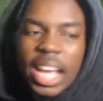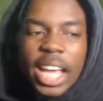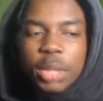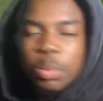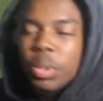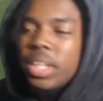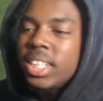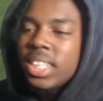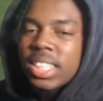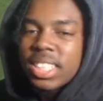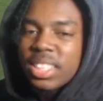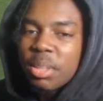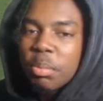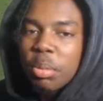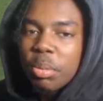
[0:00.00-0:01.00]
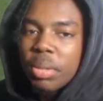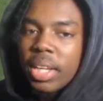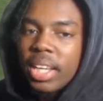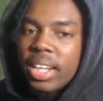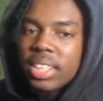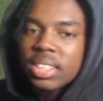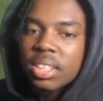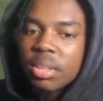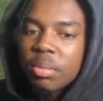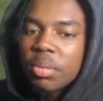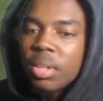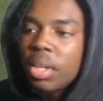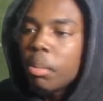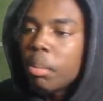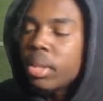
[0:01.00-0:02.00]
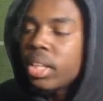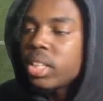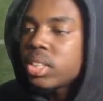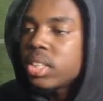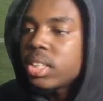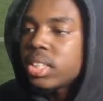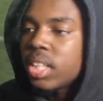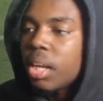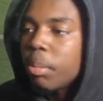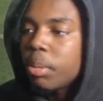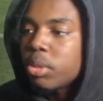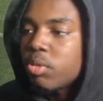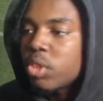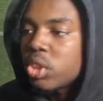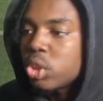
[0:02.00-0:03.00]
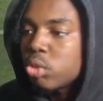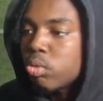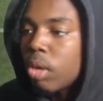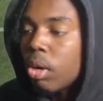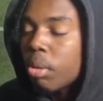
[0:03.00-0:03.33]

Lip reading: just a simple play. But this setup is versus route